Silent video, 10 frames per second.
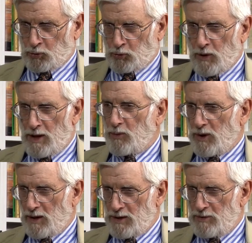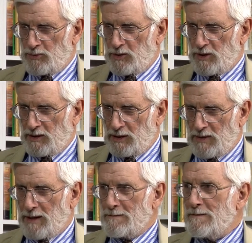groundwater use, we're talking
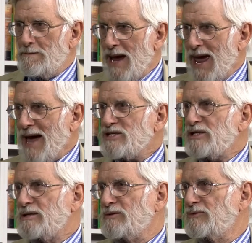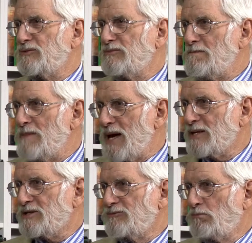about massive,
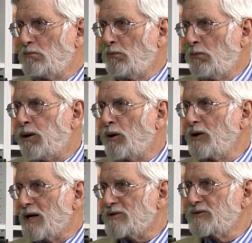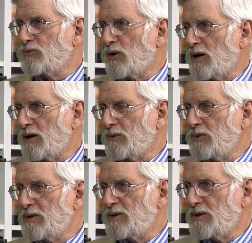massive pullouts of water
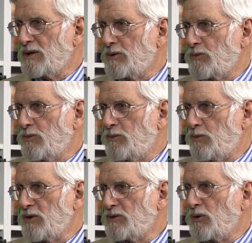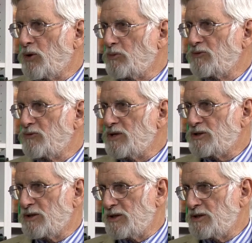with no hope of
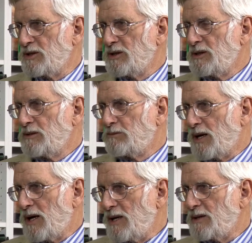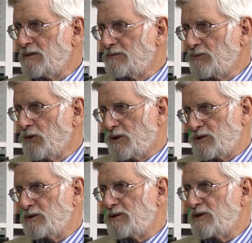recharge by
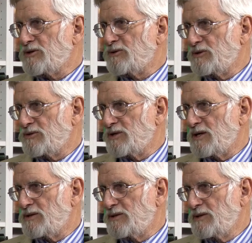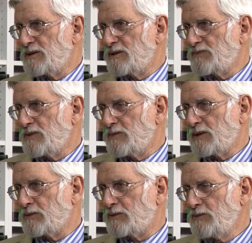largely industrial-sized
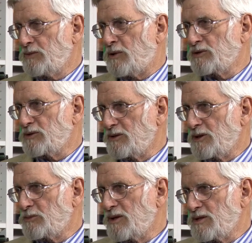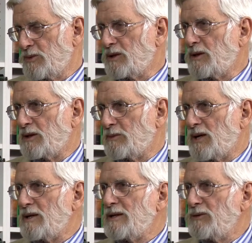agricultural enterprises. We're not talking
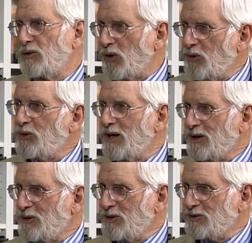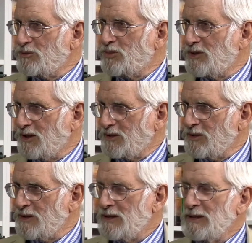about local agriculture particularly.